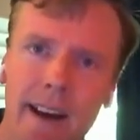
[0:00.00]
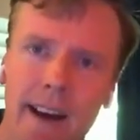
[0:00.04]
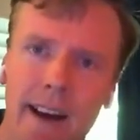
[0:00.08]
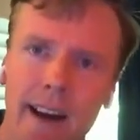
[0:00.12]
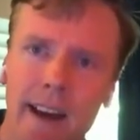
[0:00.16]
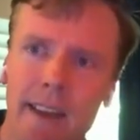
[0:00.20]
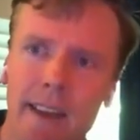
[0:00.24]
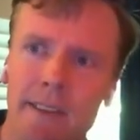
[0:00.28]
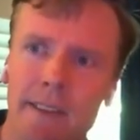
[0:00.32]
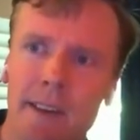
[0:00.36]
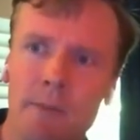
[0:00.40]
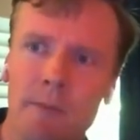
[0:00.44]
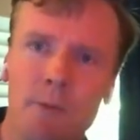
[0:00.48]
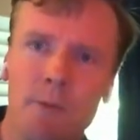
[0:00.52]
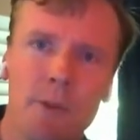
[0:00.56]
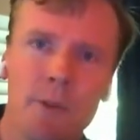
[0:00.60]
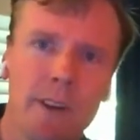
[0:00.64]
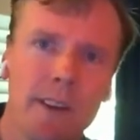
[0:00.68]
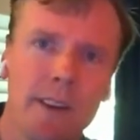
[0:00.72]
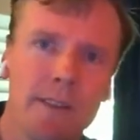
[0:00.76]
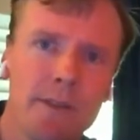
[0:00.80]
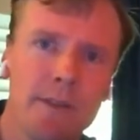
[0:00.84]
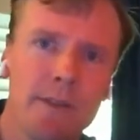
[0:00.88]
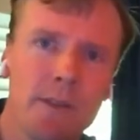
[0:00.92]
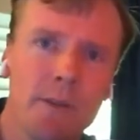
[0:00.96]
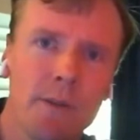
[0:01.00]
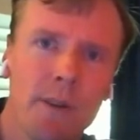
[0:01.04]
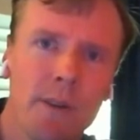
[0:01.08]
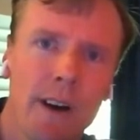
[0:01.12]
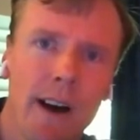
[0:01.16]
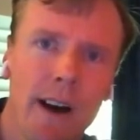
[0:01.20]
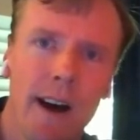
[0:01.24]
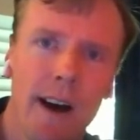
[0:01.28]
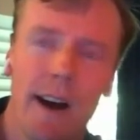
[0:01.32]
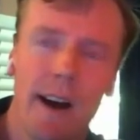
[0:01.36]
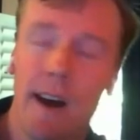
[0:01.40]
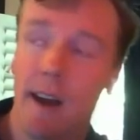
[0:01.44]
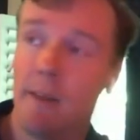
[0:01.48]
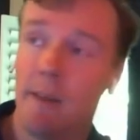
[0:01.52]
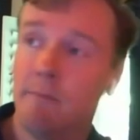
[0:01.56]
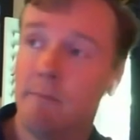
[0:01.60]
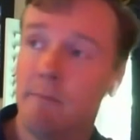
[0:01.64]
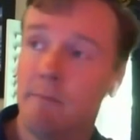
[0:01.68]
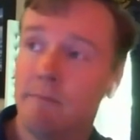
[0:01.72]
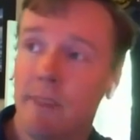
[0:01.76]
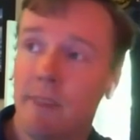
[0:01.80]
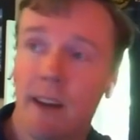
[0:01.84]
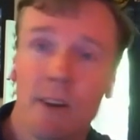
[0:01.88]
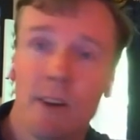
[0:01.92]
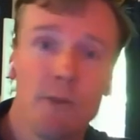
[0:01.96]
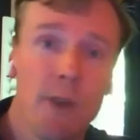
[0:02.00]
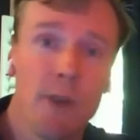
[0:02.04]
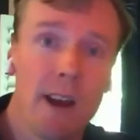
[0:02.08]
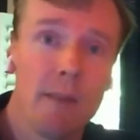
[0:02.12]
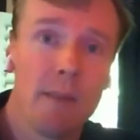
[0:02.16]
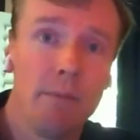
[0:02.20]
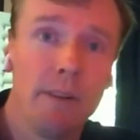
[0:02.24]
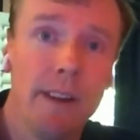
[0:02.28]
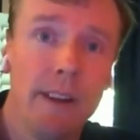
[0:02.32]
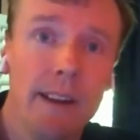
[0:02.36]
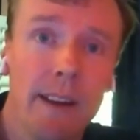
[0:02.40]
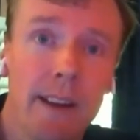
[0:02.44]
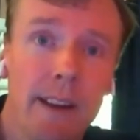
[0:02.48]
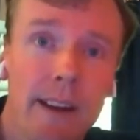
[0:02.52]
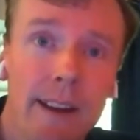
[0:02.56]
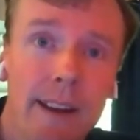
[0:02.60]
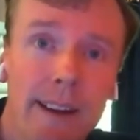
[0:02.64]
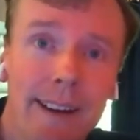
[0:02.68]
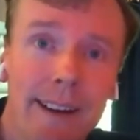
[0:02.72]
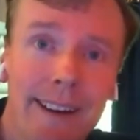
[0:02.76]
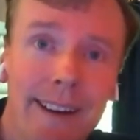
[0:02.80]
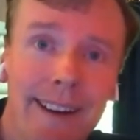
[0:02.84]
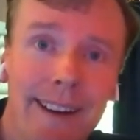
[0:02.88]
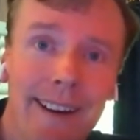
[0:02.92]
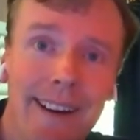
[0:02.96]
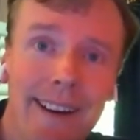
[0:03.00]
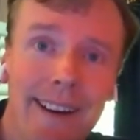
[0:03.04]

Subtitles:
and then we'll get to an incredibly